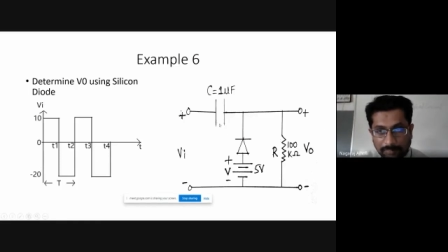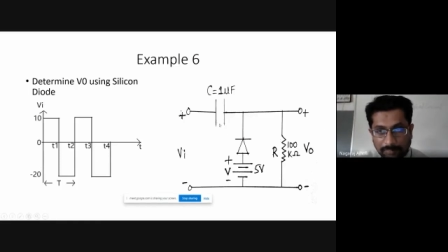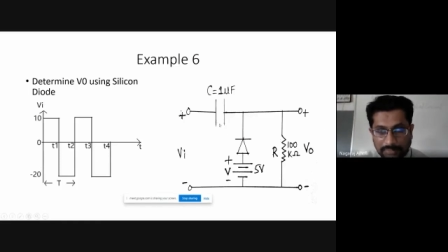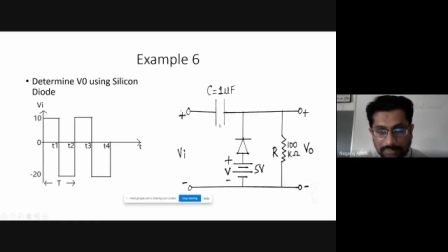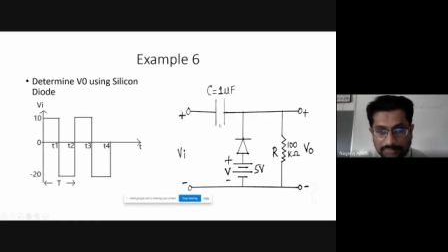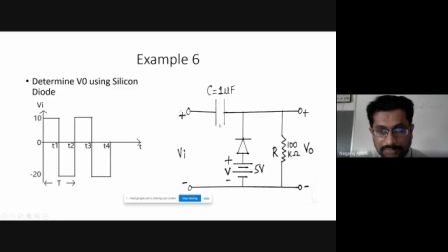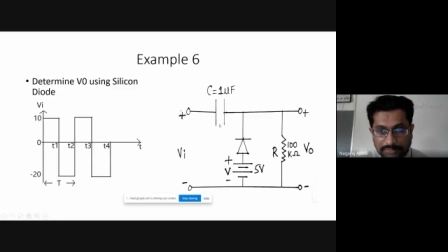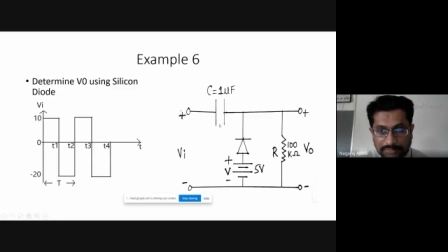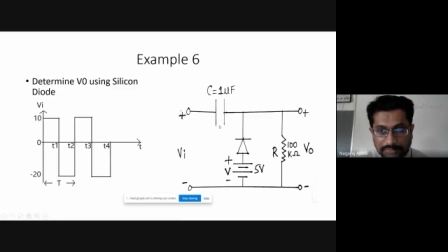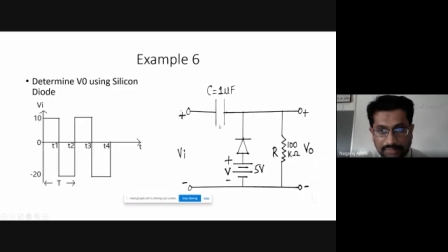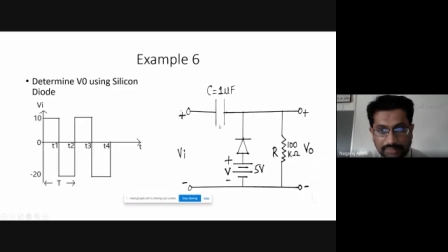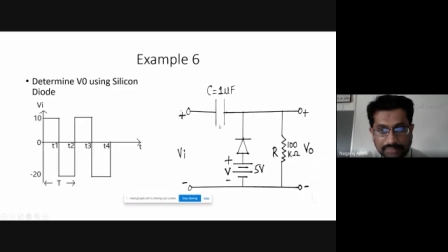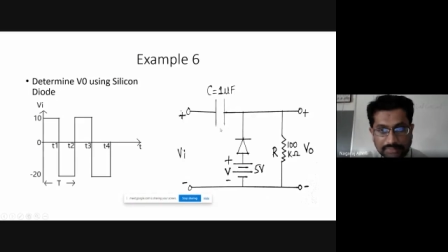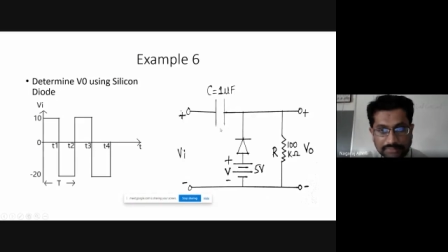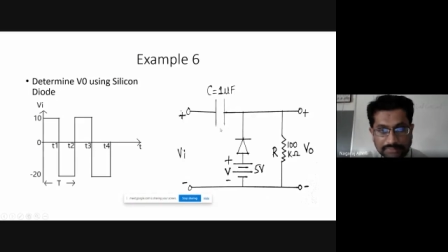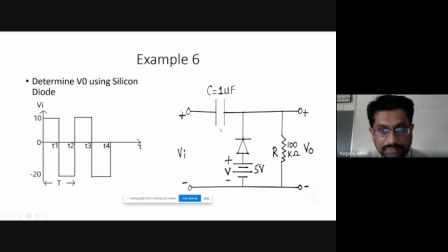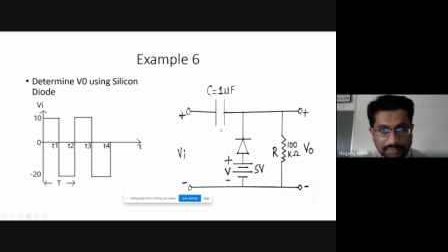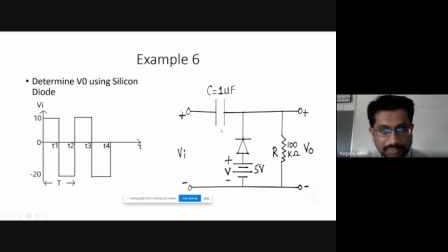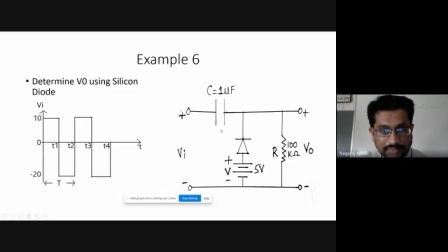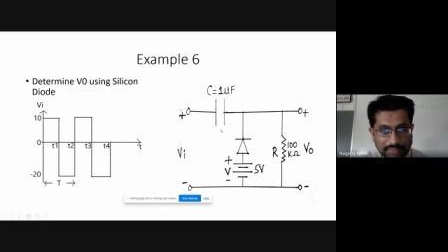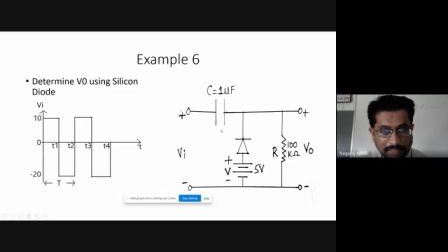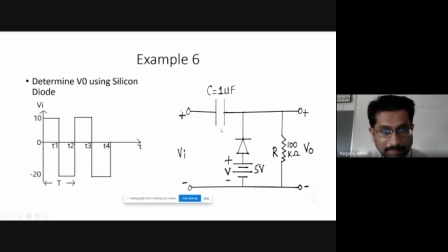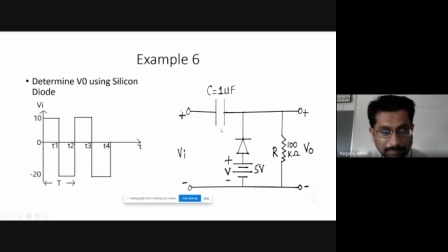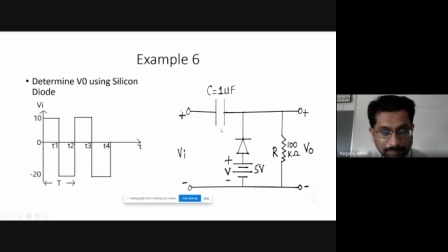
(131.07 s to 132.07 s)
and
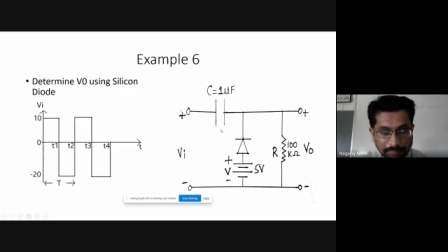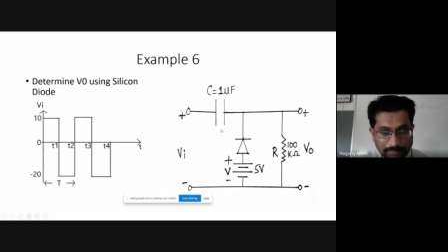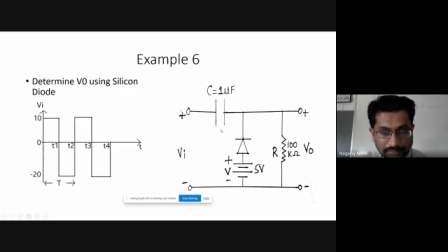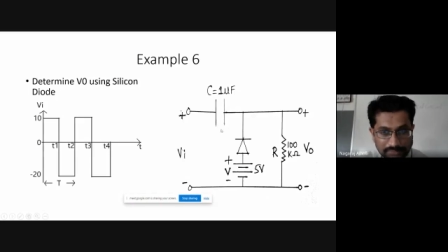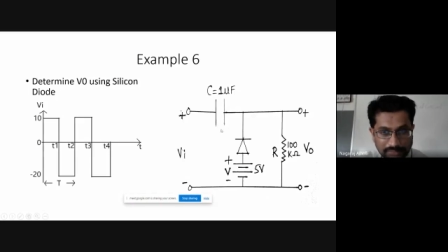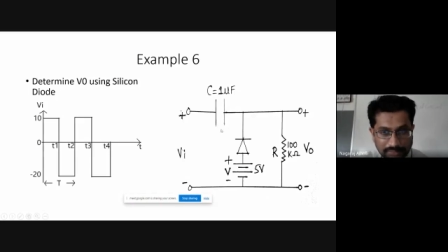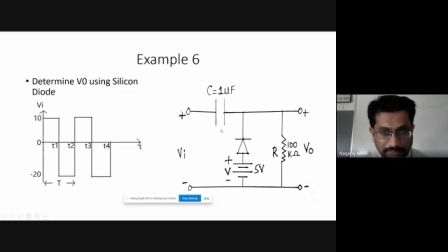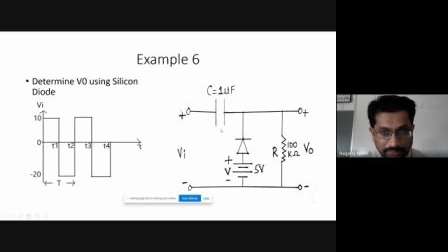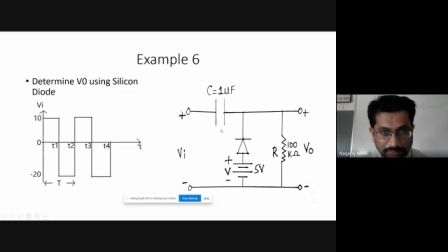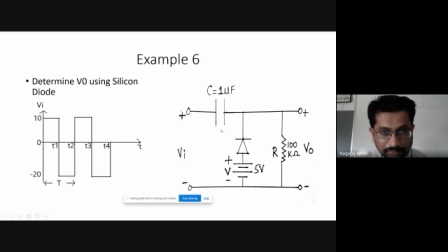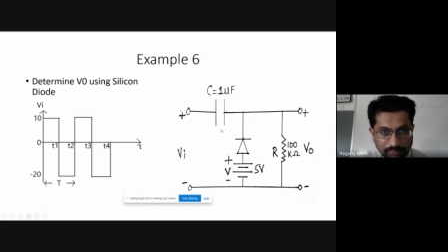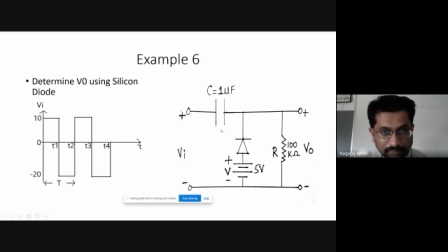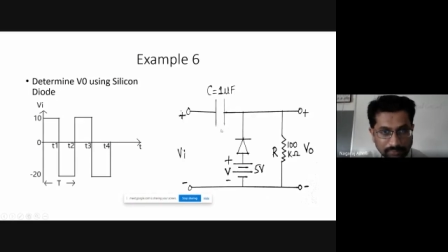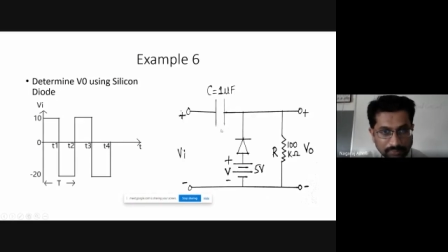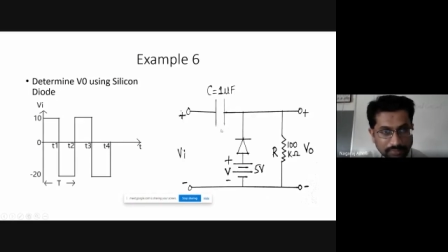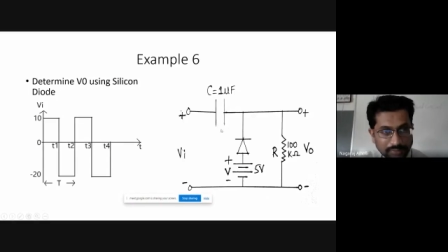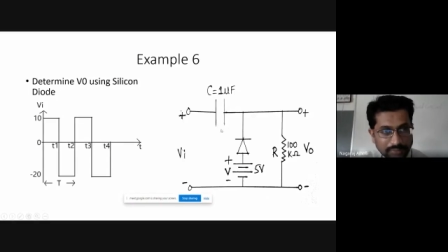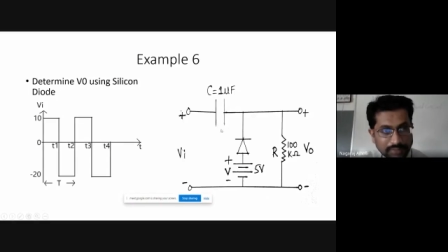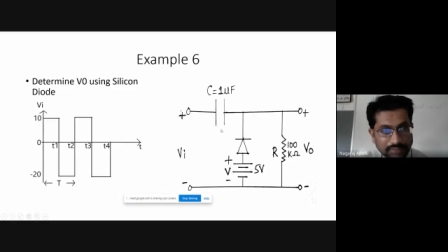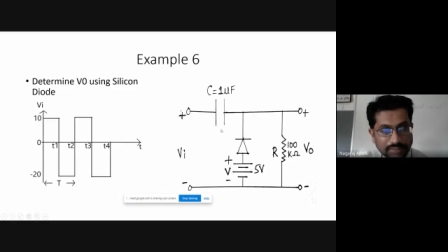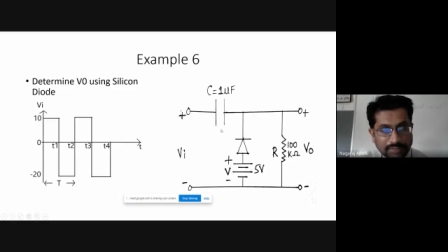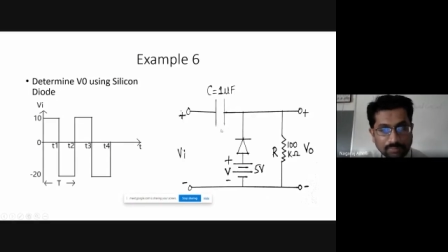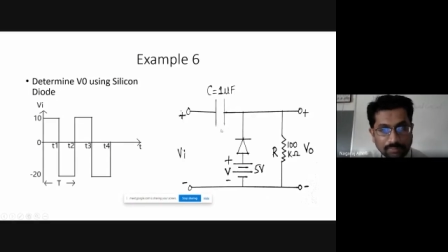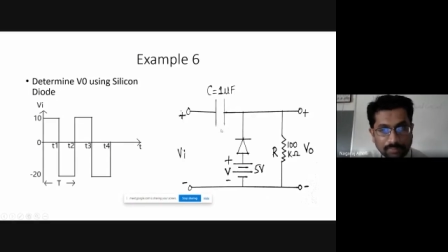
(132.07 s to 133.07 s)
capacitor. It is a clamper
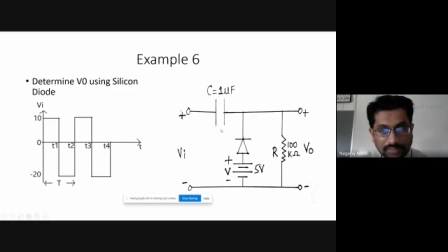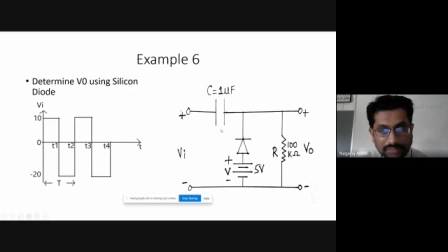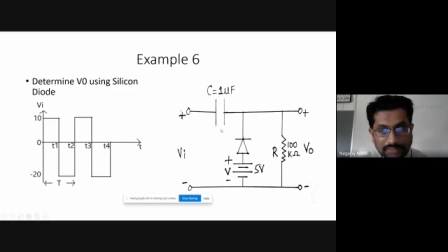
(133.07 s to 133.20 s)
circuit.